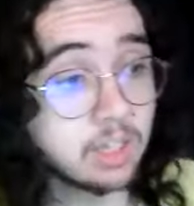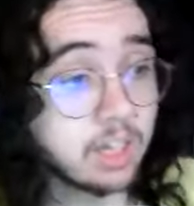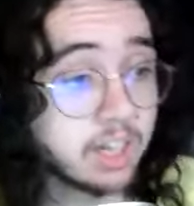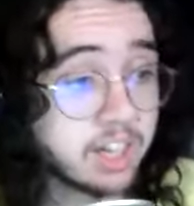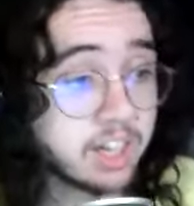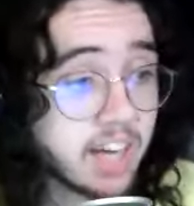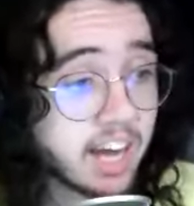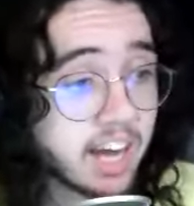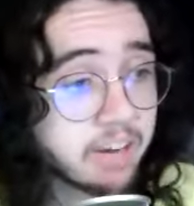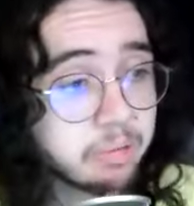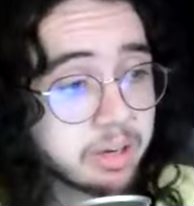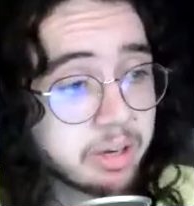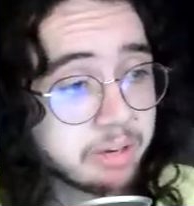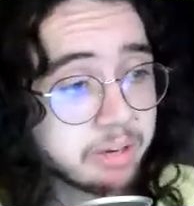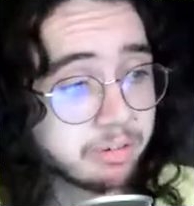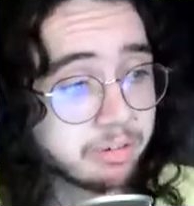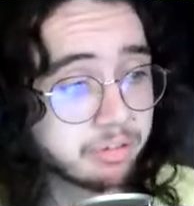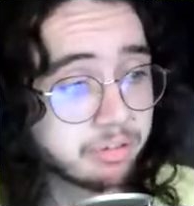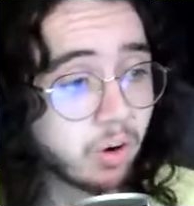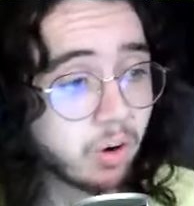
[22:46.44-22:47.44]
Anatomy
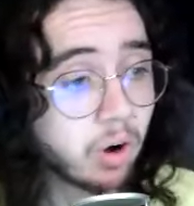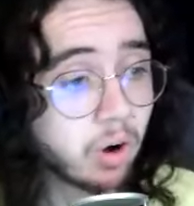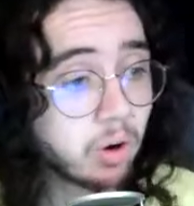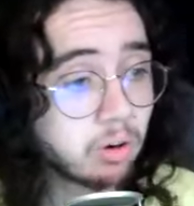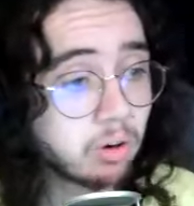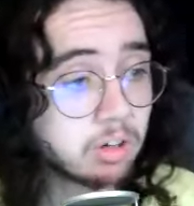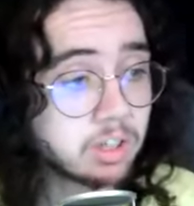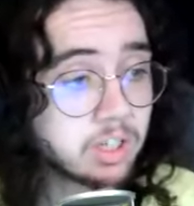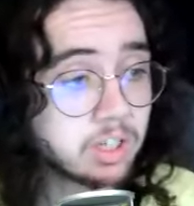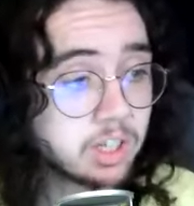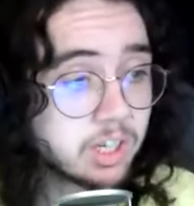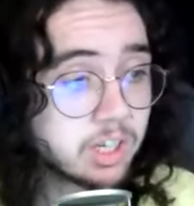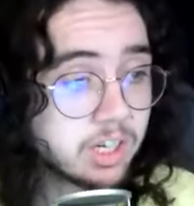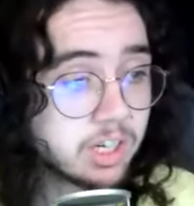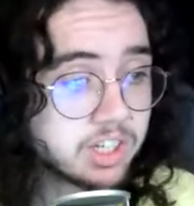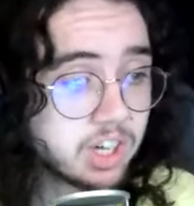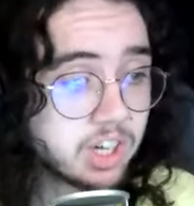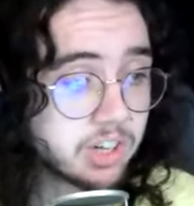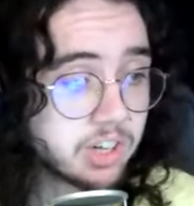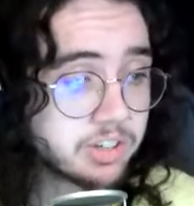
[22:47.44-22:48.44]
of Fall,
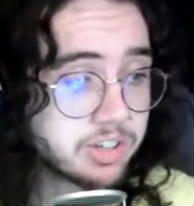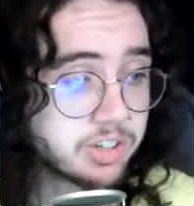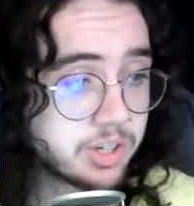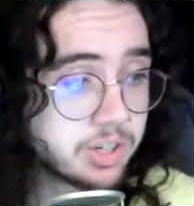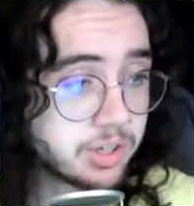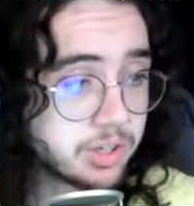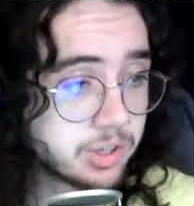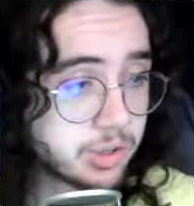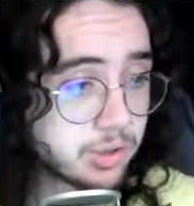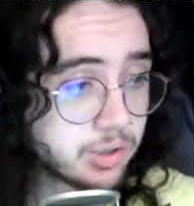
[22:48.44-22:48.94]
Justine